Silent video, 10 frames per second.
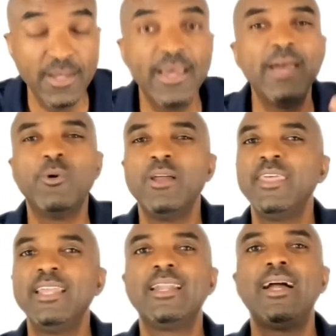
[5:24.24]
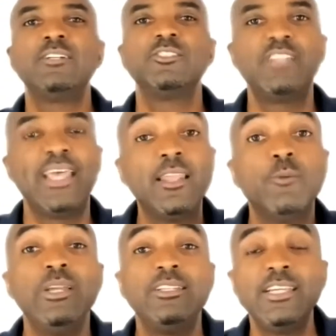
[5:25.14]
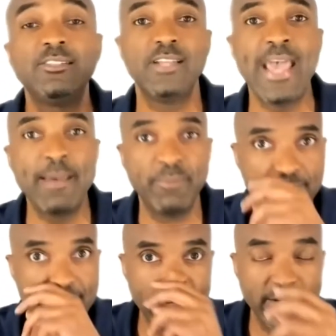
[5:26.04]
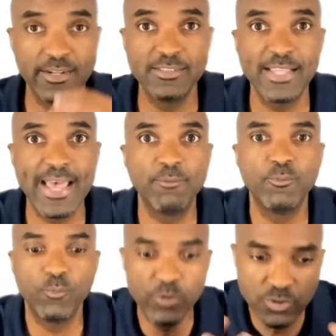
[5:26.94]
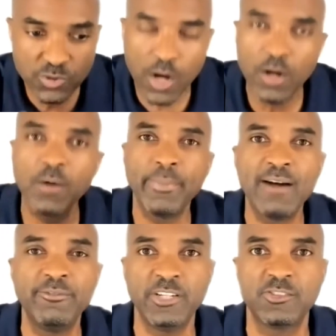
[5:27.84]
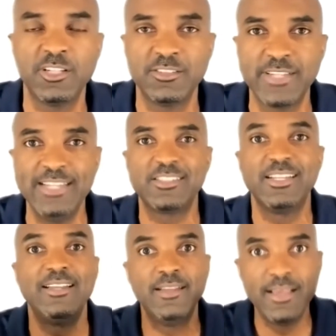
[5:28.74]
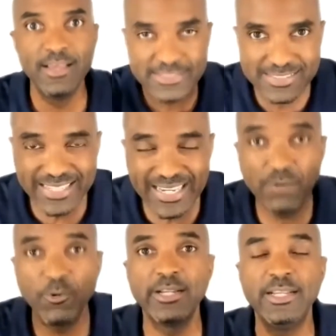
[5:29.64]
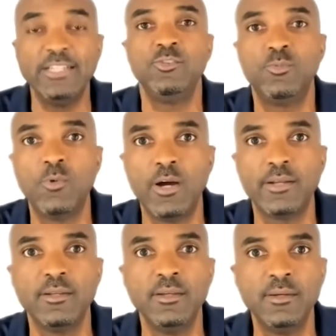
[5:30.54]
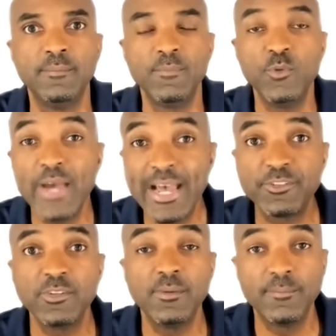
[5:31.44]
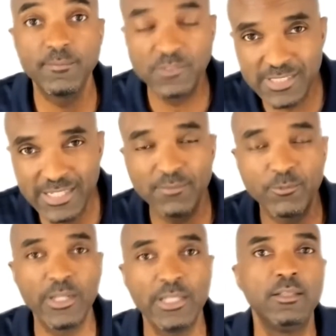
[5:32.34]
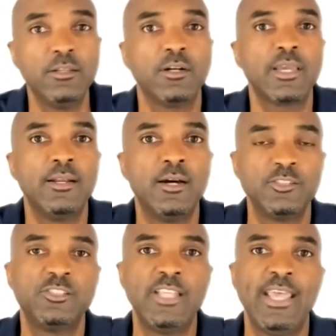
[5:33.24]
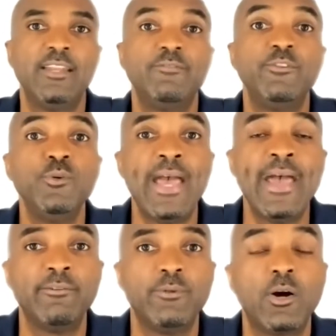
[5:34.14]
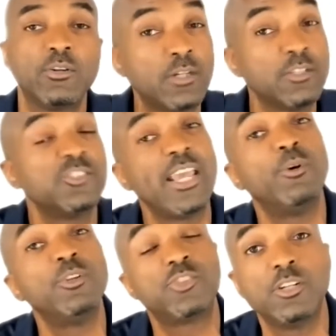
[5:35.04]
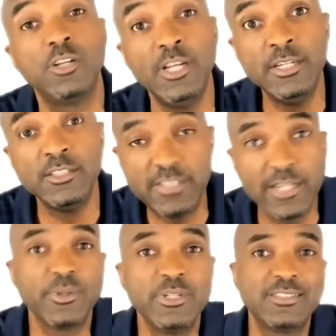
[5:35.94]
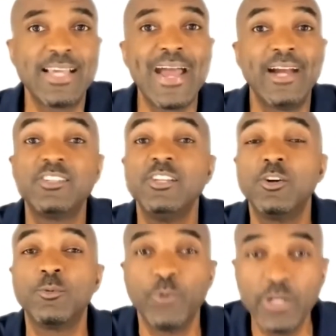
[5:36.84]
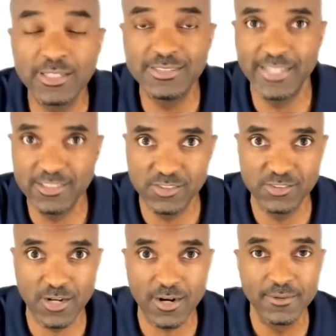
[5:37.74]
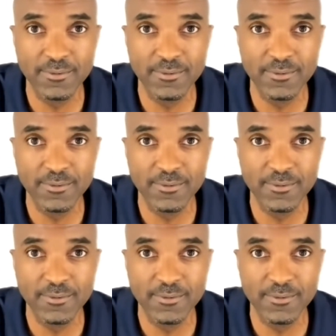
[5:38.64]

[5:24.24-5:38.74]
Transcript: And one thing that I understand that we teach in Habit Finder is that when you talk about visualization and seeing what it is you want, you have to sit and really look and understand if you have, or understand what your secret desires and your real intentions are.